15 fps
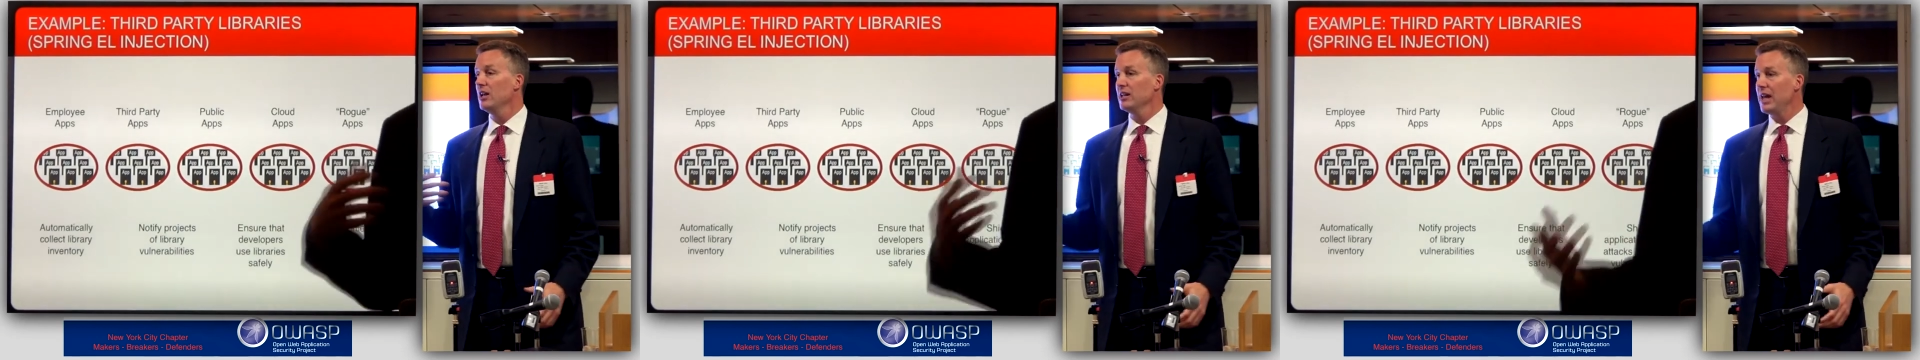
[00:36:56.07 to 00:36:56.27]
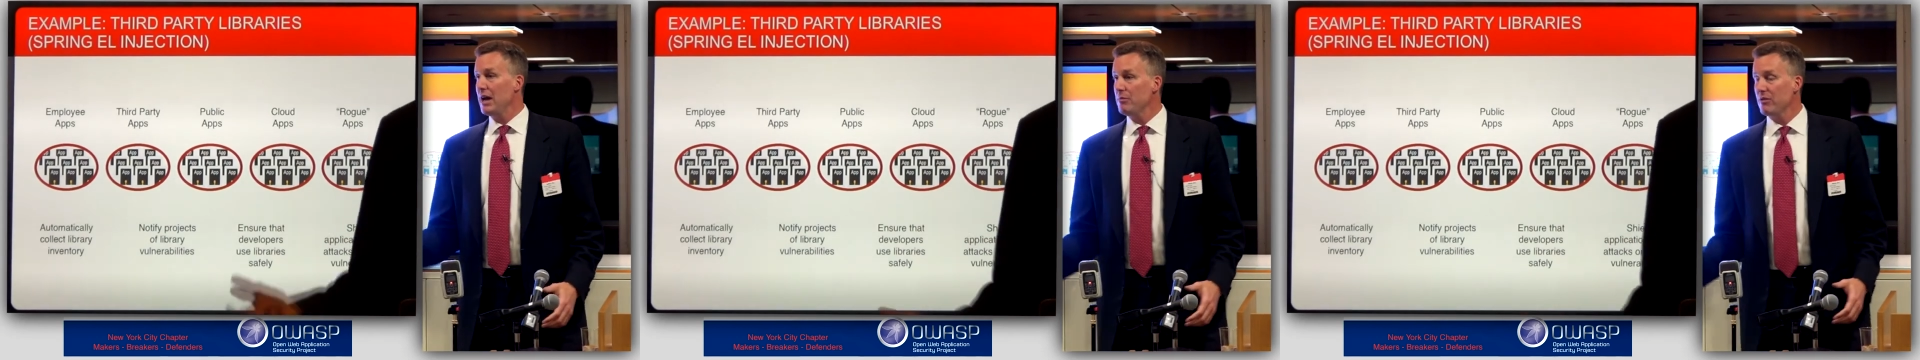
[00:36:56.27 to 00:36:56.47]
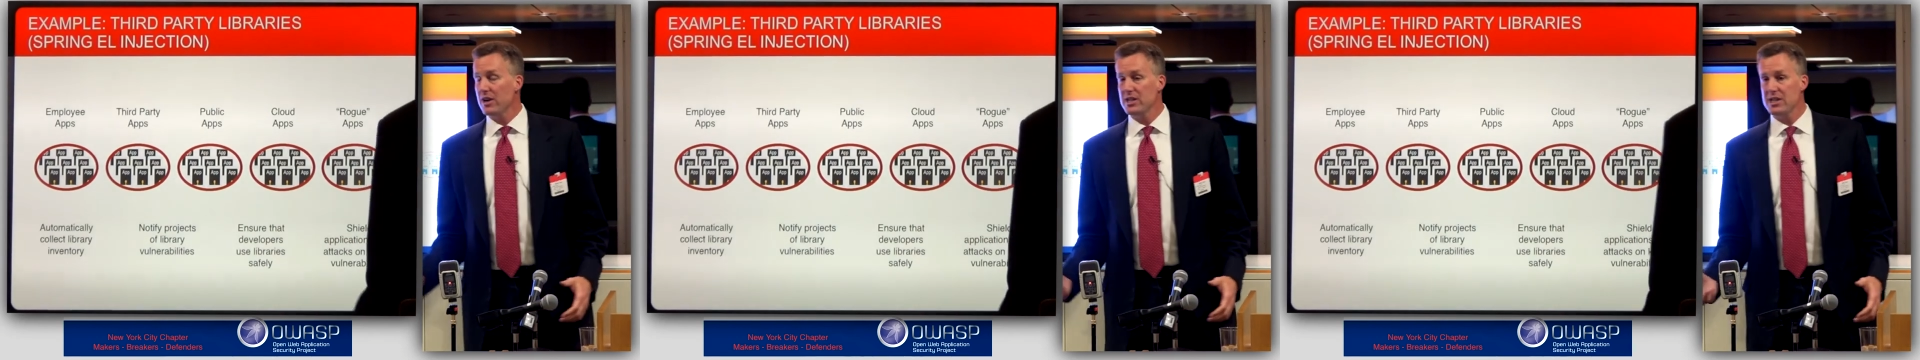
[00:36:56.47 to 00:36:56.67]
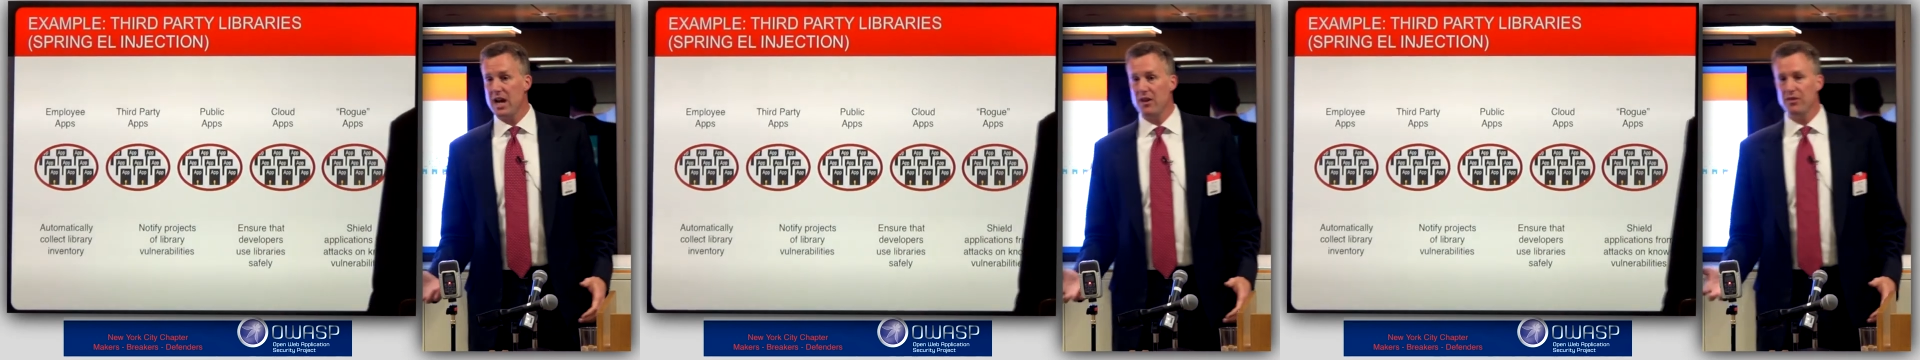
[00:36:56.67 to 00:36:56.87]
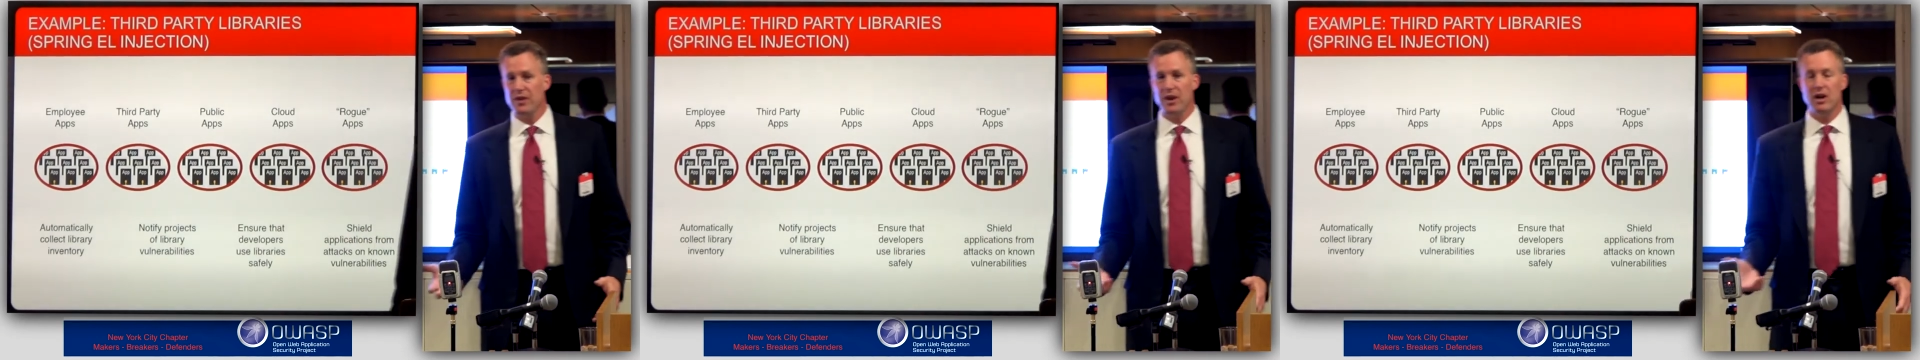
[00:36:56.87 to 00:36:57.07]
libraries
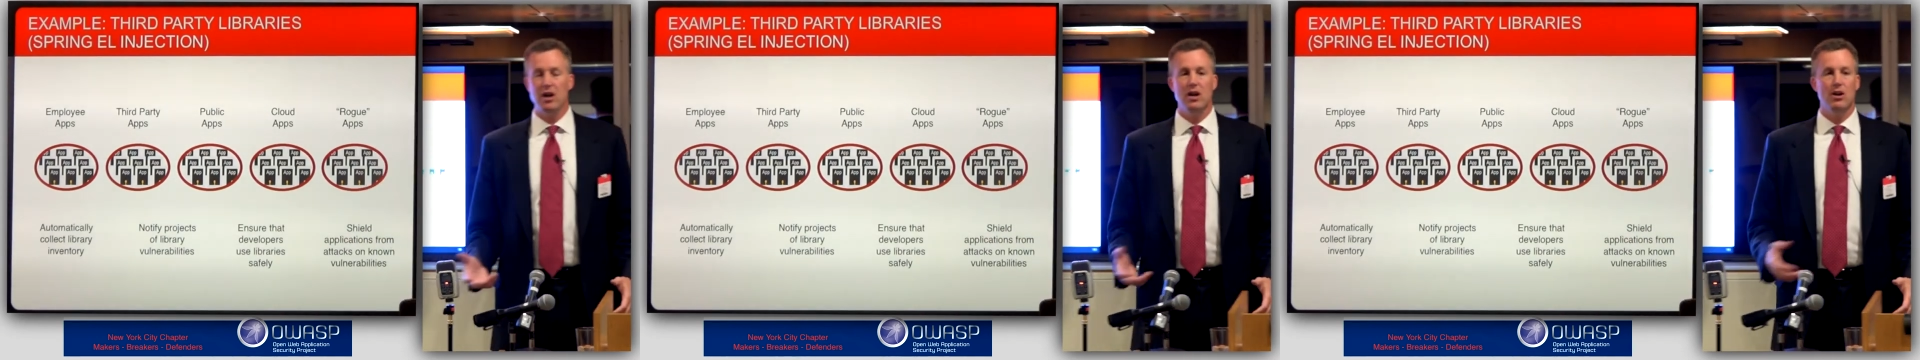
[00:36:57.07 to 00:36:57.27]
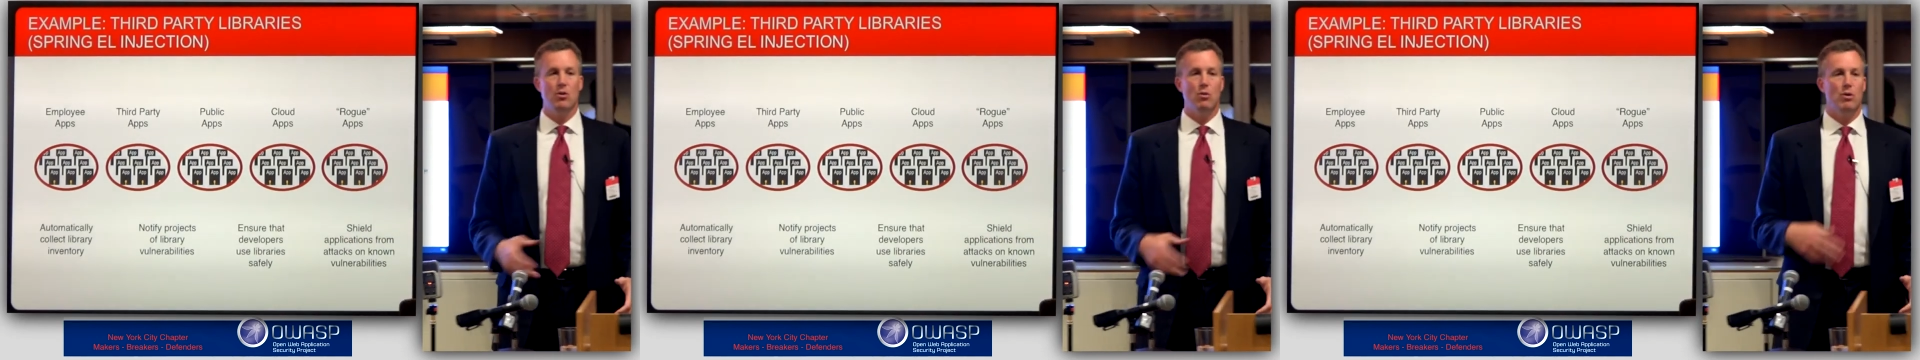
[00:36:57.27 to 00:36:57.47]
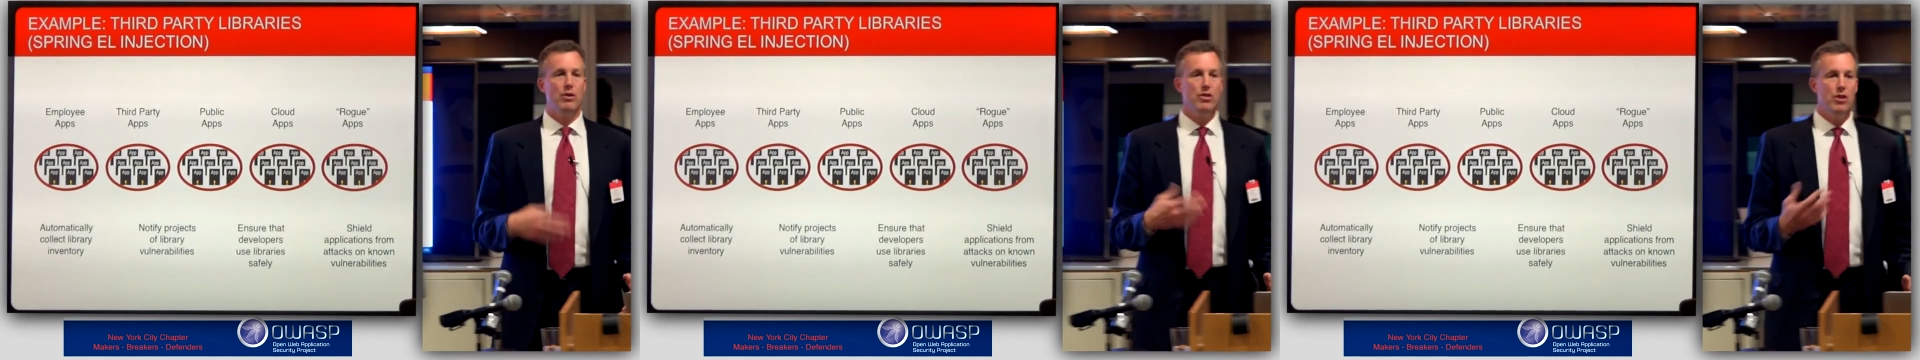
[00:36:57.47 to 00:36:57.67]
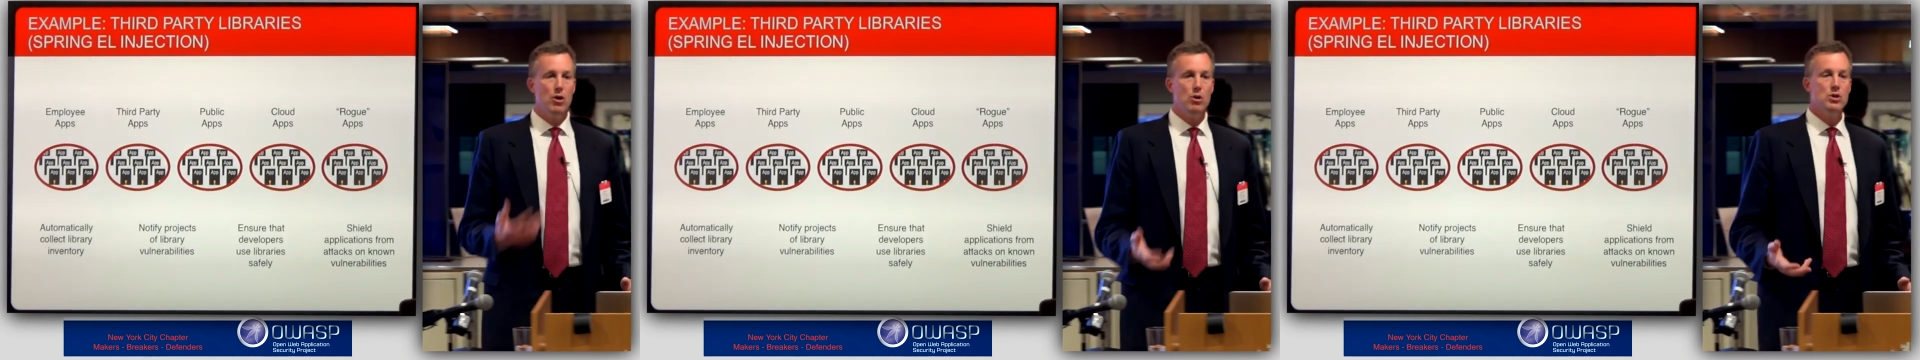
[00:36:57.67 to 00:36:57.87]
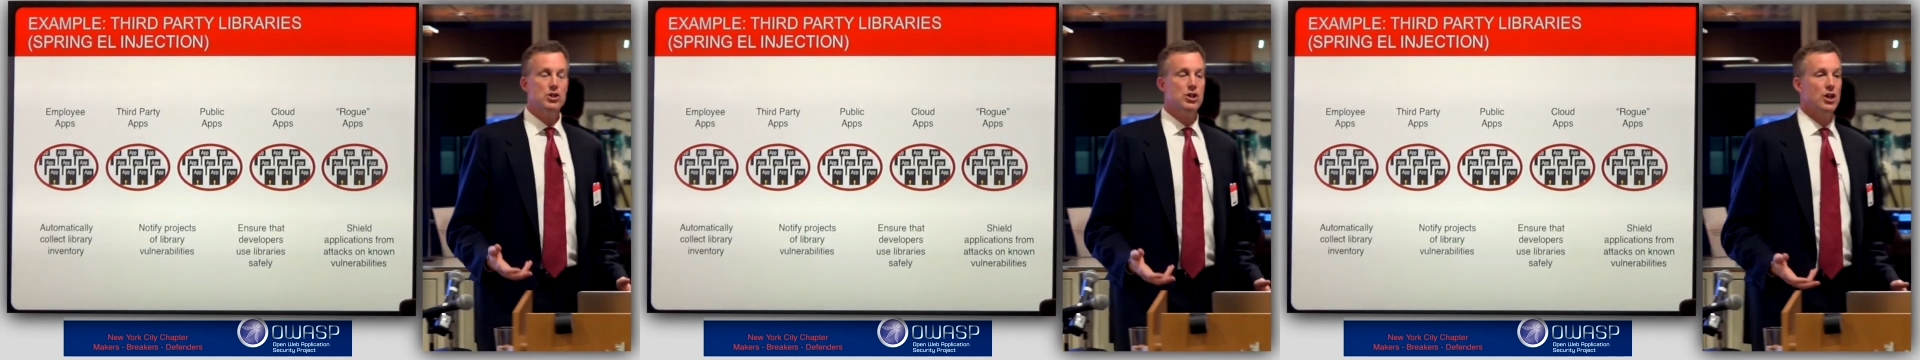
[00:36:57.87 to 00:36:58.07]
out there with
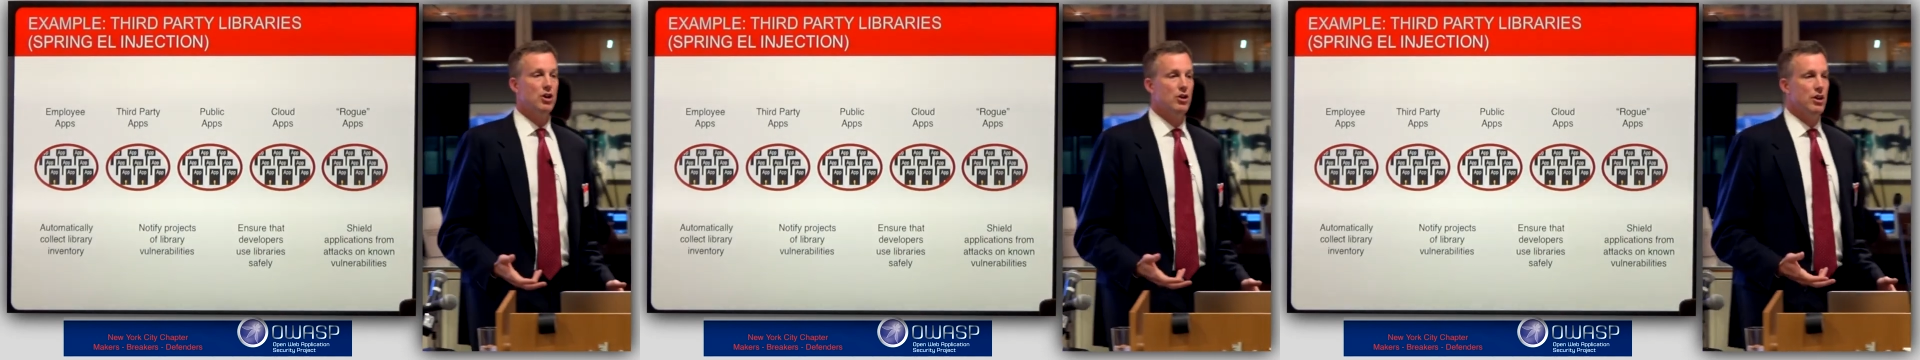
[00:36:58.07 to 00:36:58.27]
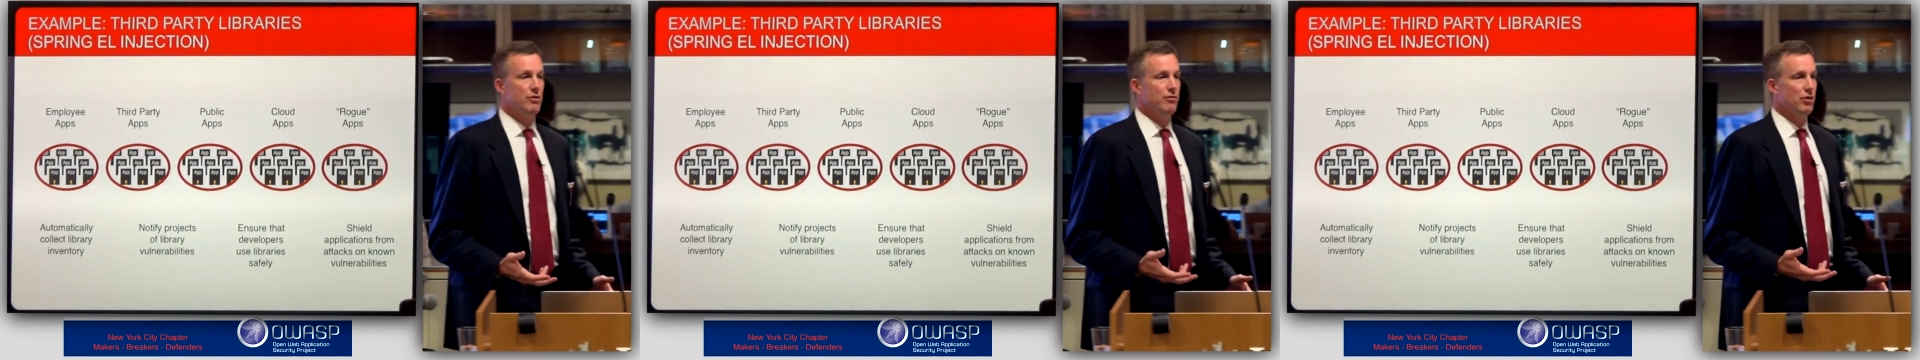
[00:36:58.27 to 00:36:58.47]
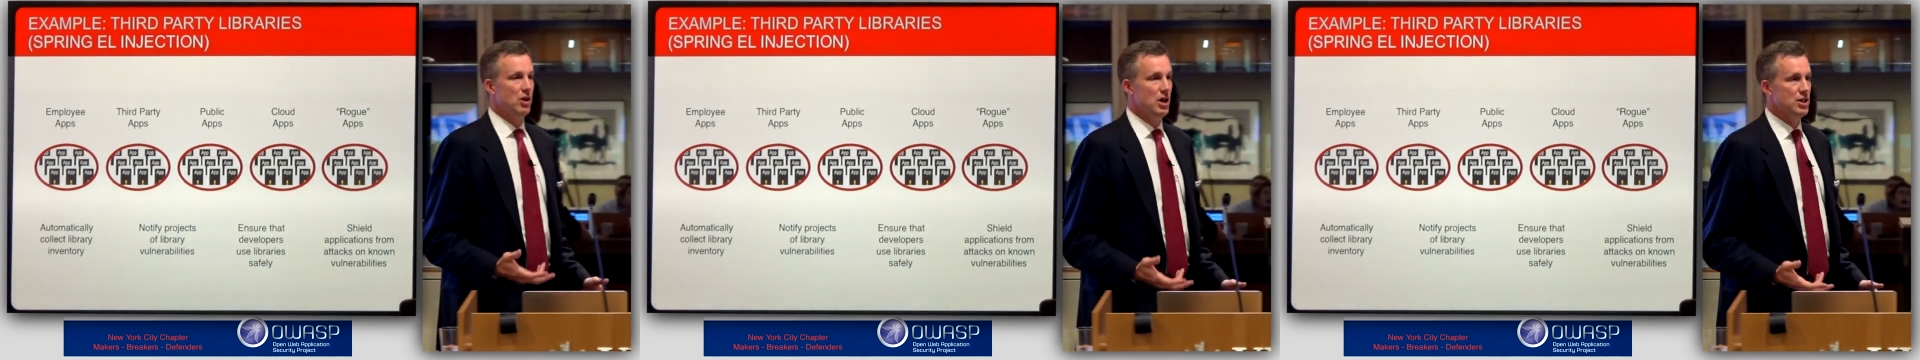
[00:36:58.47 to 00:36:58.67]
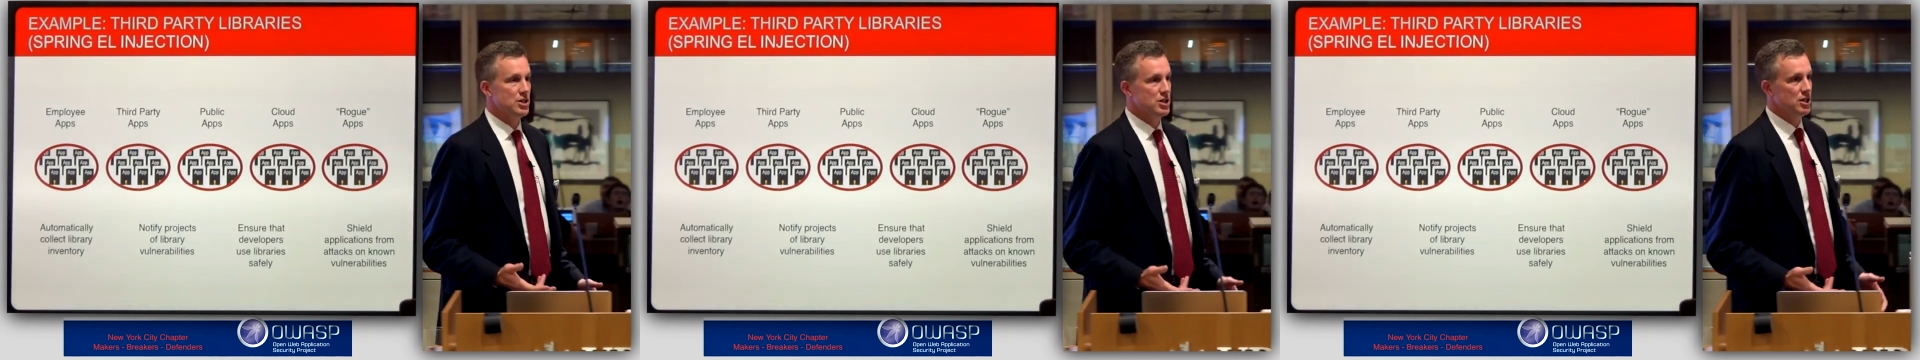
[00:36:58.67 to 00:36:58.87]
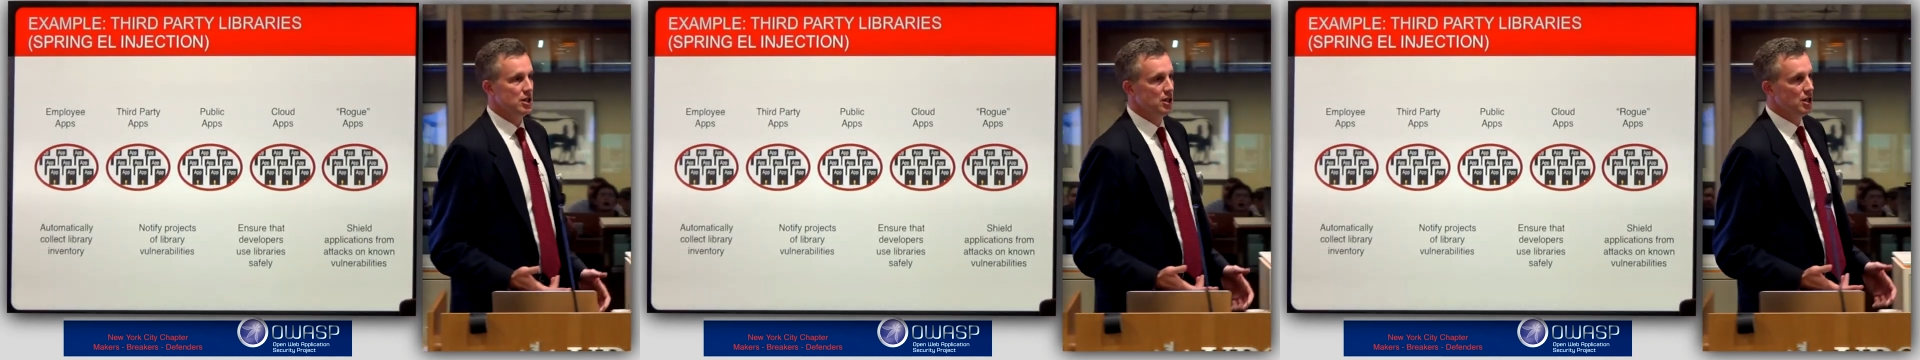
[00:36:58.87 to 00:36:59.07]
known security flaws.